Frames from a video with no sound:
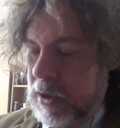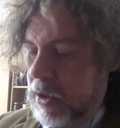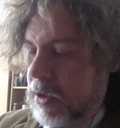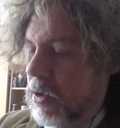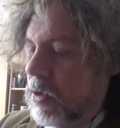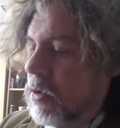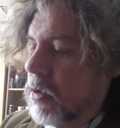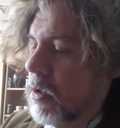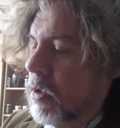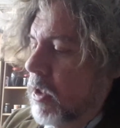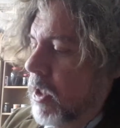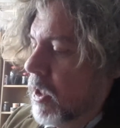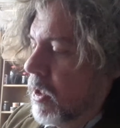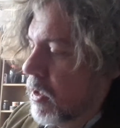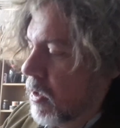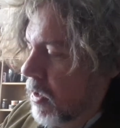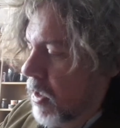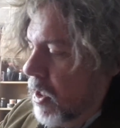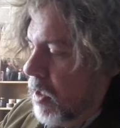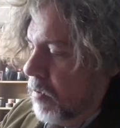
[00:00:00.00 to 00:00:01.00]
just could
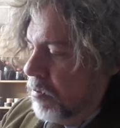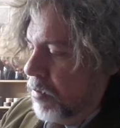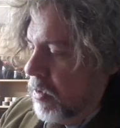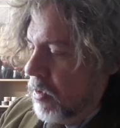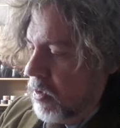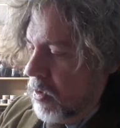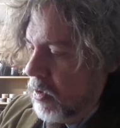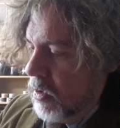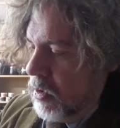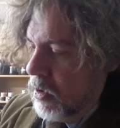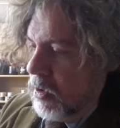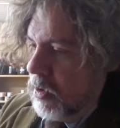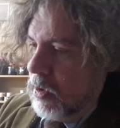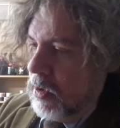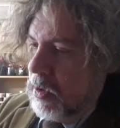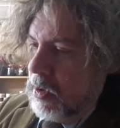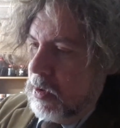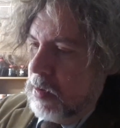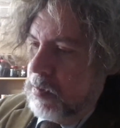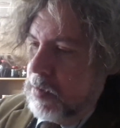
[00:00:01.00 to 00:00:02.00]
not stop.
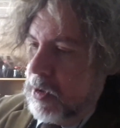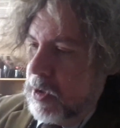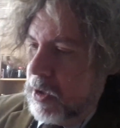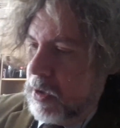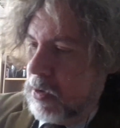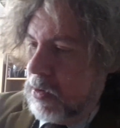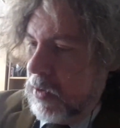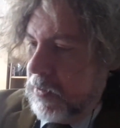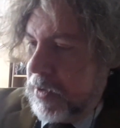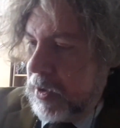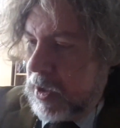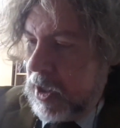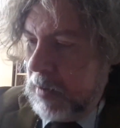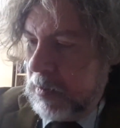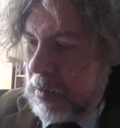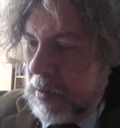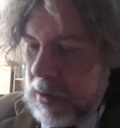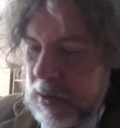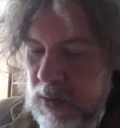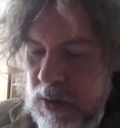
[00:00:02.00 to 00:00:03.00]
But I do have to
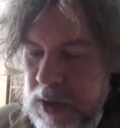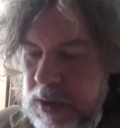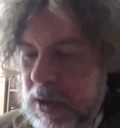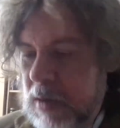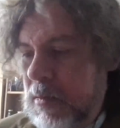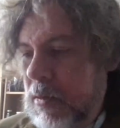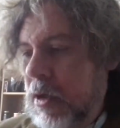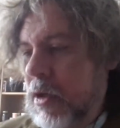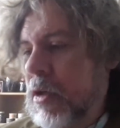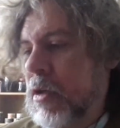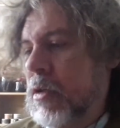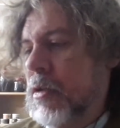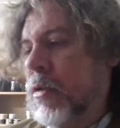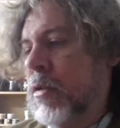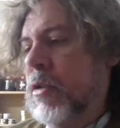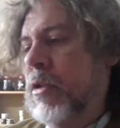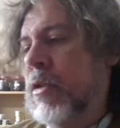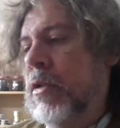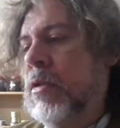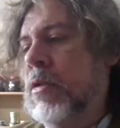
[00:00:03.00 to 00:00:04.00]
keep washing my
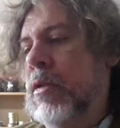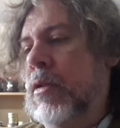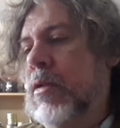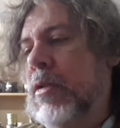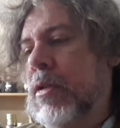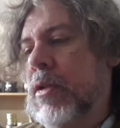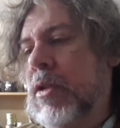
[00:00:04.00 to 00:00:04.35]
hands.